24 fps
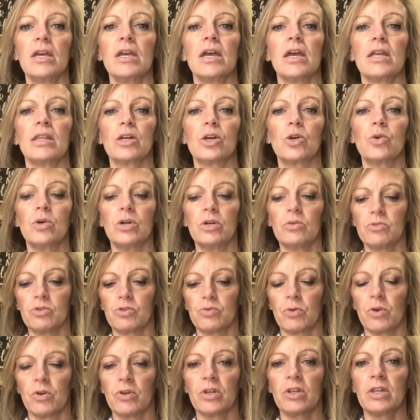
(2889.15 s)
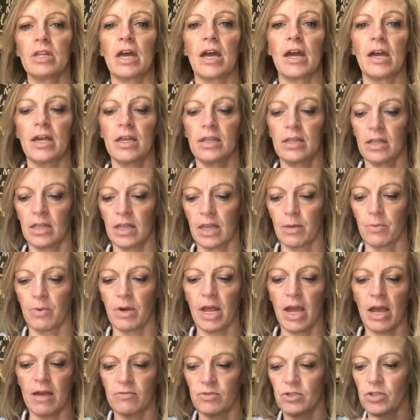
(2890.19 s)
and the quilt was rolled on that and then they would
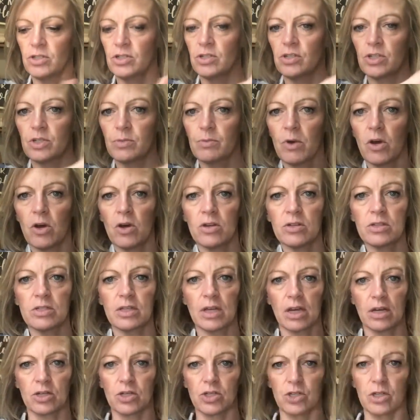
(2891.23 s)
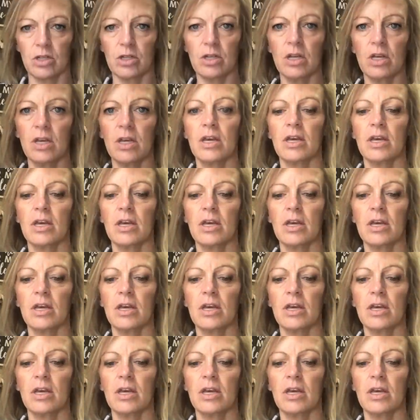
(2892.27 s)
have just a small section